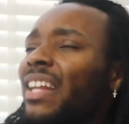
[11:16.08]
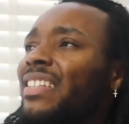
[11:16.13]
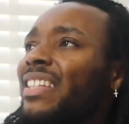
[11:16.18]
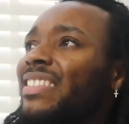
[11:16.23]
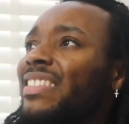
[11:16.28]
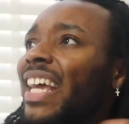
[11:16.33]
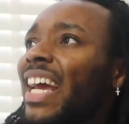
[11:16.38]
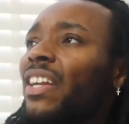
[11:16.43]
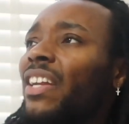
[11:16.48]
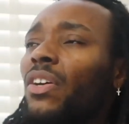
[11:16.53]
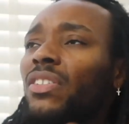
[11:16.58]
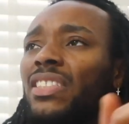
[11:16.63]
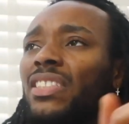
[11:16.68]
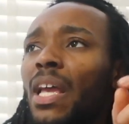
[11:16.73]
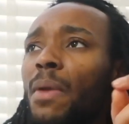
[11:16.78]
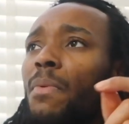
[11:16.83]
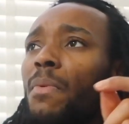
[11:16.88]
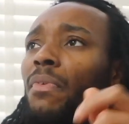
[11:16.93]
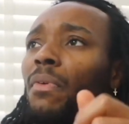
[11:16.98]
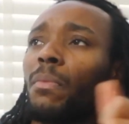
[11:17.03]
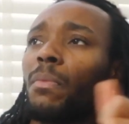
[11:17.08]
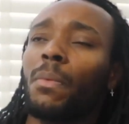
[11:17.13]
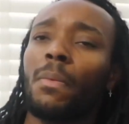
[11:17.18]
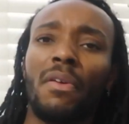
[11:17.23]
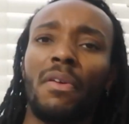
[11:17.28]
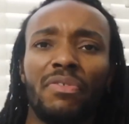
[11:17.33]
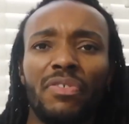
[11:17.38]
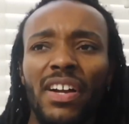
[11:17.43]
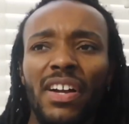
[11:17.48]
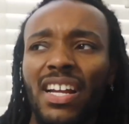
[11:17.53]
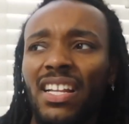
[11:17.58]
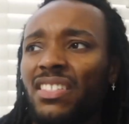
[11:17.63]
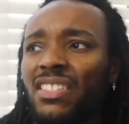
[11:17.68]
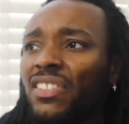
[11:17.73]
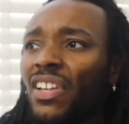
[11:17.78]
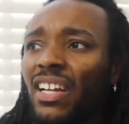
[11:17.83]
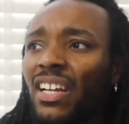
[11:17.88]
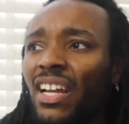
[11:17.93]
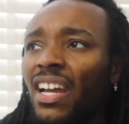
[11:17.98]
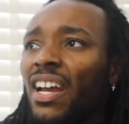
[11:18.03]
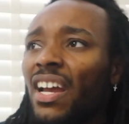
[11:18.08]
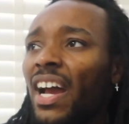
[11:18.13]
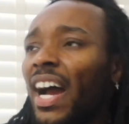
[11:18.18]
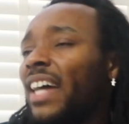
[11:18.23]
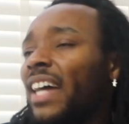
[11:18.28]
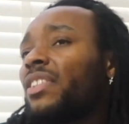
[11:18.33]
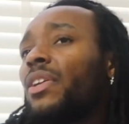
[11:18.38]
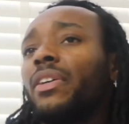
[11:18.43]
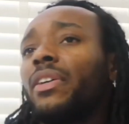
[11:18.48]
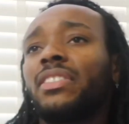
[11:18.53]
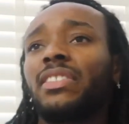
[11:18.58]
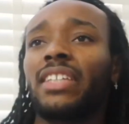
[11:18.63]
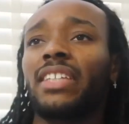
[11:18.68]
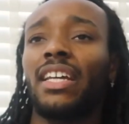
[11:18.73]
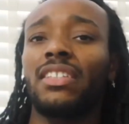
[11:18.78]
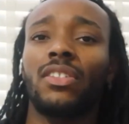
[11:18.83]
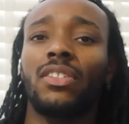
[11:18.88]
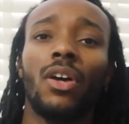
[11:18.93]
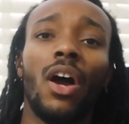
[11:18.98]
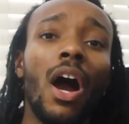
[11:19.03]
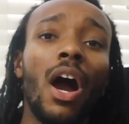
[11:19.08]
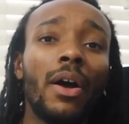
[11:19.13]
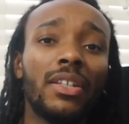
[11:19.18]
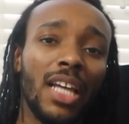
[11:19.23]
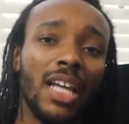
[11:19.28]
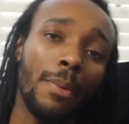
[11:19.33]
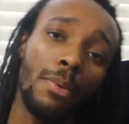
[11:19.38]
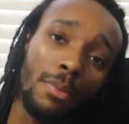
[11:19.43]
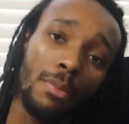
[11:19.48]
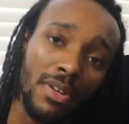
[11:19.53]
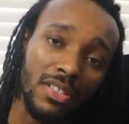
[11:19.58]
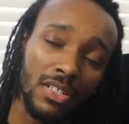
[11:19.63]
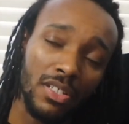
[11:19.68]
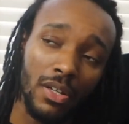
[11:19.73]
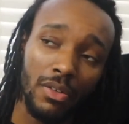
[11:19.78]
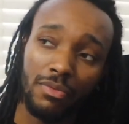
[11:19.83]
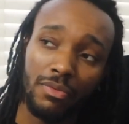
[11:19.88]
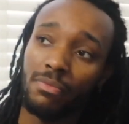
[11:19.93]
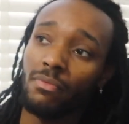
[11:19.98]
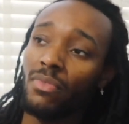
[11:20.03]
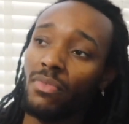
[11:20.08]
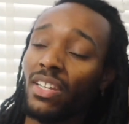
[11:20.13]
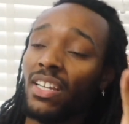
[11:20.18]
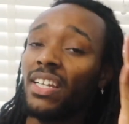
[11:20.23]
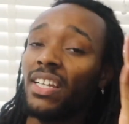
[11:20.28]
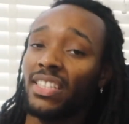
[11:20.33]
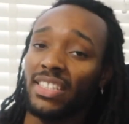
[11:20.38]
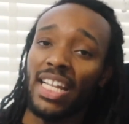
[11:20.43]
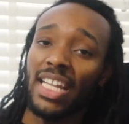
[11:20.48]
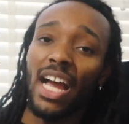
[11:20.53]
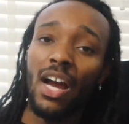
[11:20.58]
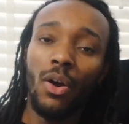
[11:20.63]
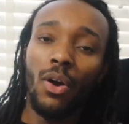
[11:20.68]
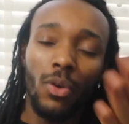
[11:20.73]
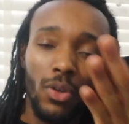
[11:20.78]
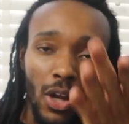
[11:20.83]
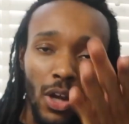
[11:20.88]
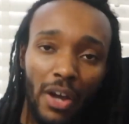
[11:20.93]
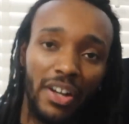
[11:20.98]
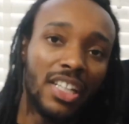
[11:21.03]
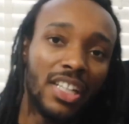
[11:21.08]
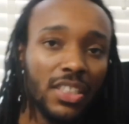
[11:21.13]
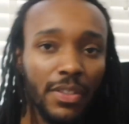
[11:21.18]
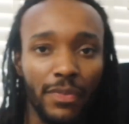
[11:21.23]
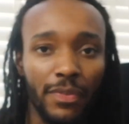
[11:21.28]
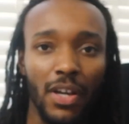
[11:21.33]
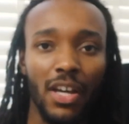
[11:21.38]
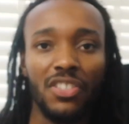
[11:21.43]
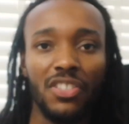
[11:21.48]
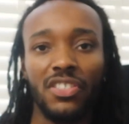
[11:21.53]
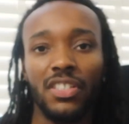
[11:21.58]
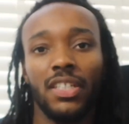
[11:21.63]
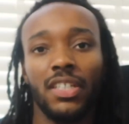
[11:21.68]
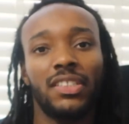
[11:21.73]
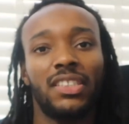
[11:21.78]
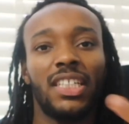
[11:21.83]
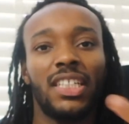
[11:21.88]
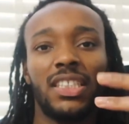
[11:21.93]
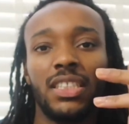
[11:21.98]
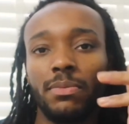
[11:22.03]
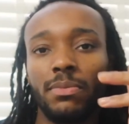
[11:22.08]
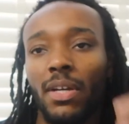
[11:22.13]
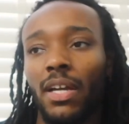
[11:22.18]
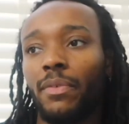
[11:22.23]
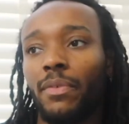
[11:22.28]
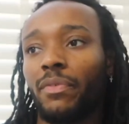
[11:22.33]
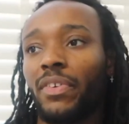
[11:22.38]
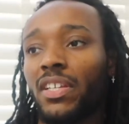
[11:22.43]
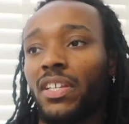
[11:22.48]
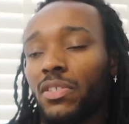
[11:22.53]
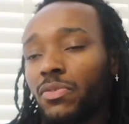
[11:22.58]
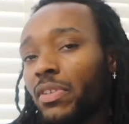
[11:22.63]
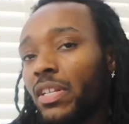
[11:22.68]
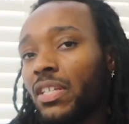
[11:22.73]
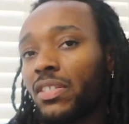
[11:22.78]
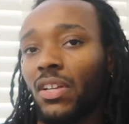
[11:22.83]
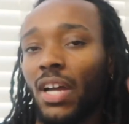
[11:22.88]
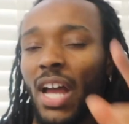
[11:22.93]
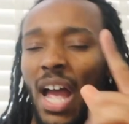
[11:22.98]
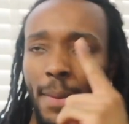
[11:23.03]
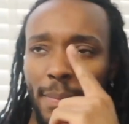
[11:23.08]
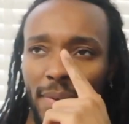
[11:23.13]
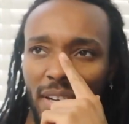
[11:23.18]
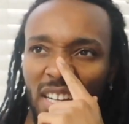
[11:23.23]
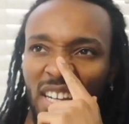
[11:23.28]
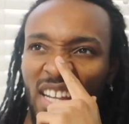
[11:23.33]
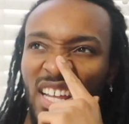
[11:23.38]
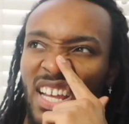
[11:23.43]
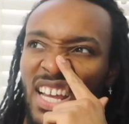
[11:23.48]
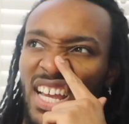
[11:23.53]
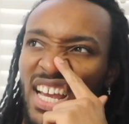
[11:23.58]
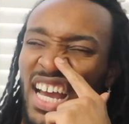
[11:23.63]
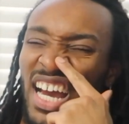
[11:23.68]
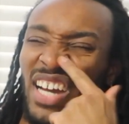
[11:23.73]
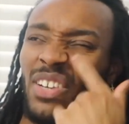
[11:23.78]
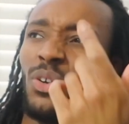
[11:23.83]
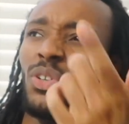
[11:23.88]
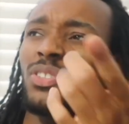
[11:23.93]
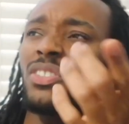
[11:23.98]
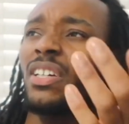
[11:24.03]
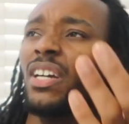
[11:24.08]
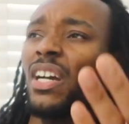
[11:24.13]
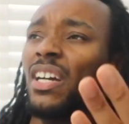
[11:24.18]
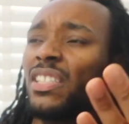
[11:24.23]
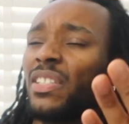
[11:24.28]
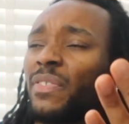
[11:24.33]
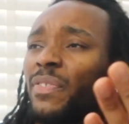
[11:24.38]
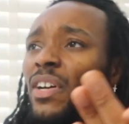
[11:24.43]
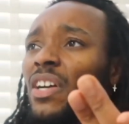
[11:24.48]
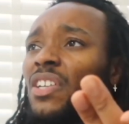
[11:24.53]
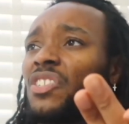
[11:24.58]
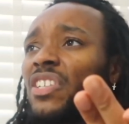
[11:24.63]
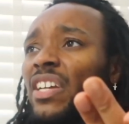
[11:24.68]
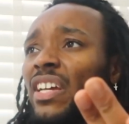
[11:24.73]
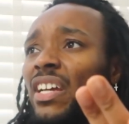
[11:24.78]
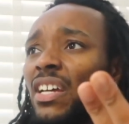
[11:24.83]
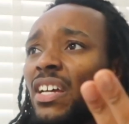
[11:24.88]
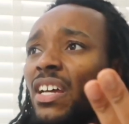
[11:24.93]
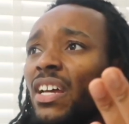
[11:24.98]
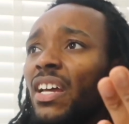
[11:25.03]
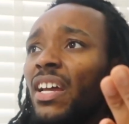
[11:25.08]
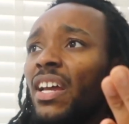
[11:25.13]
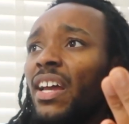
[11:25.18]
then I was staying with one of my friends. Like, I had nowhere to stay, so I was happy with myself. Now going into third year, this is where things really start happening. And also going into third year,